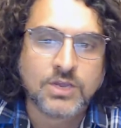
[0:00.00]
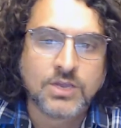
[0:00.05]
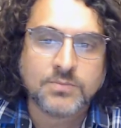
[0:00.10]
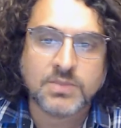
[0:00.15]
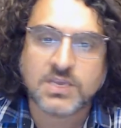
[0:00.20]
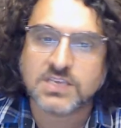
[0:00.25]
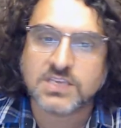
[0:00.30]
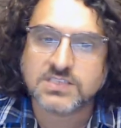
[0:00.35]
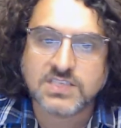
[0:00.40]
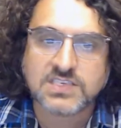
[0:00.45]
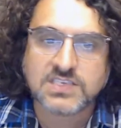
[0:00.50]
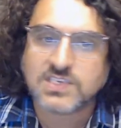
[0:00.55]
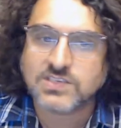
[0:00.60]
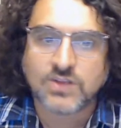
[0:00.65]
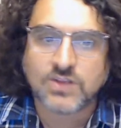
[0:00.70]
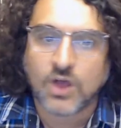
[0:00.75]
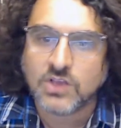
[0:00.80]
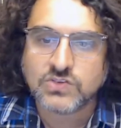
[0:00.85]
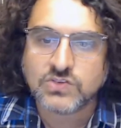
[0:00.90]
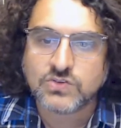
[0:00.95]
because this is
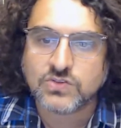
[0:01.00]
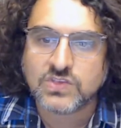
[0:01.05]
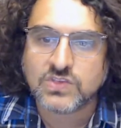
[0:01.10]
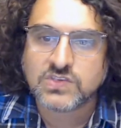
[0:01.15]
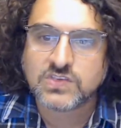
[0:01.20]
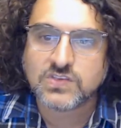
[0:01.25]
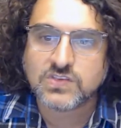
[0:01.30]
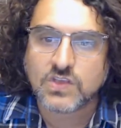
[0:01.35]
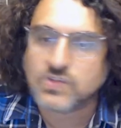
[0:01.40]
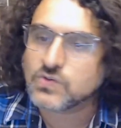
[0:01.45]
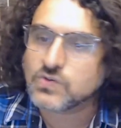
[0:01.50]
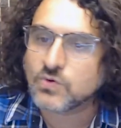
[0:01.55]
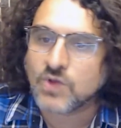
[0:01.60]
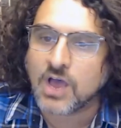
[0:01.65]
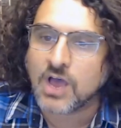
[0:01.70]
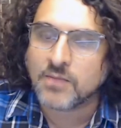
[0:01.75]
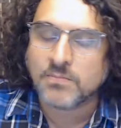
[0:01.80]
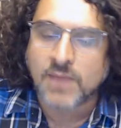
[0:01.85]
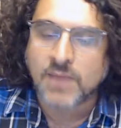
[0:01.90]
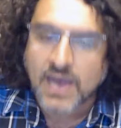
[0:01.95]
also
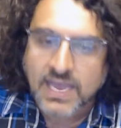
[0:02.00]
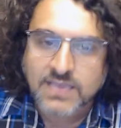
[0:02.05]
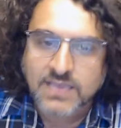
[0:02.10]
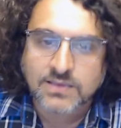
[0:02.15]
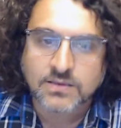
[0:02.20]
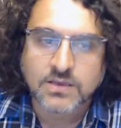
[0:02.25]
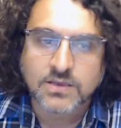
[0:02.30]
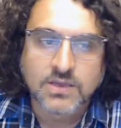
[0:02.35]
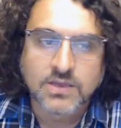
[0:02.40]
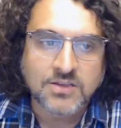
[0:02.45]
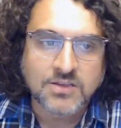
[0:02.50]
not my